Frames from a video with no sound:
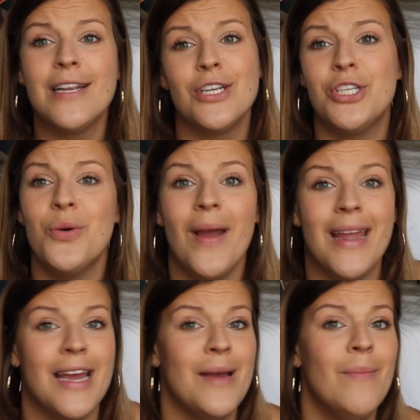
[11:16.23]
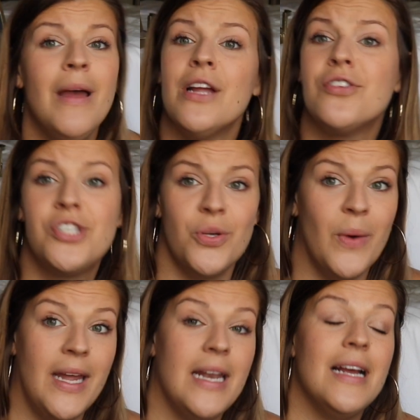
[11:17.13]
to 2 a.m., do
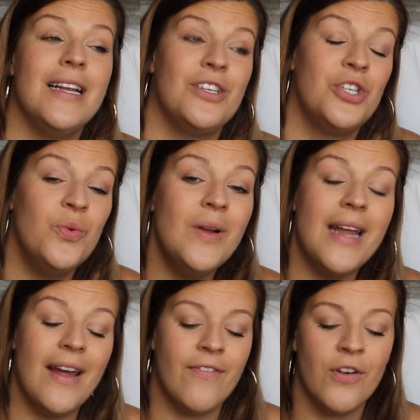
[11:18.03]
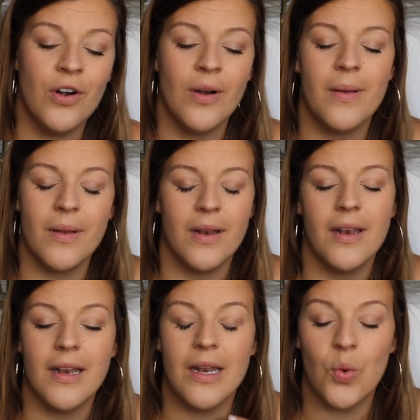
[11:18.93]
it. Do whatever
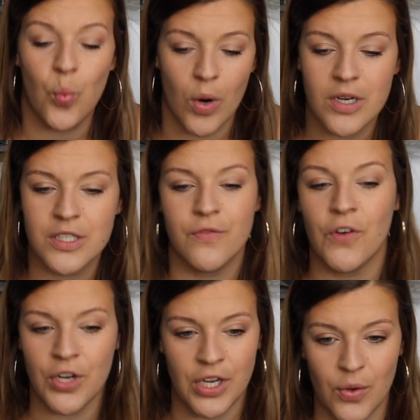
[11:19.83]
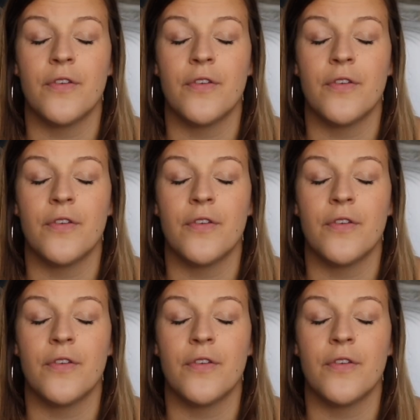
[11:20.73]
works for you.